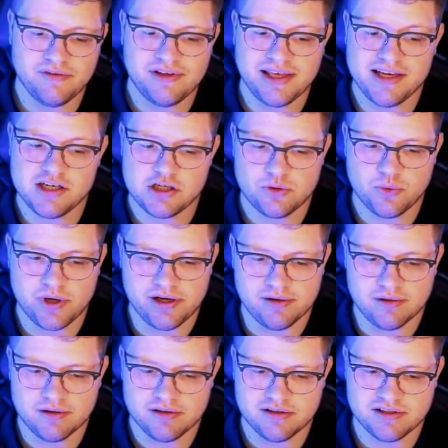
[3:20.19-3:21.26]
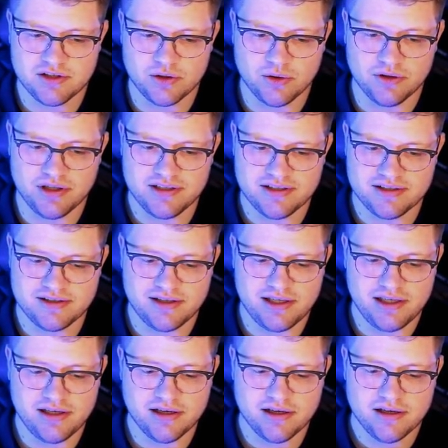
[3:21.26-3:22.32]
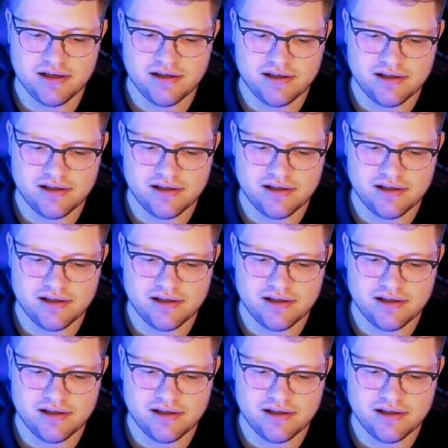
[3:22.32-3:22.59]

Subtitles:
navigation rail. So this is the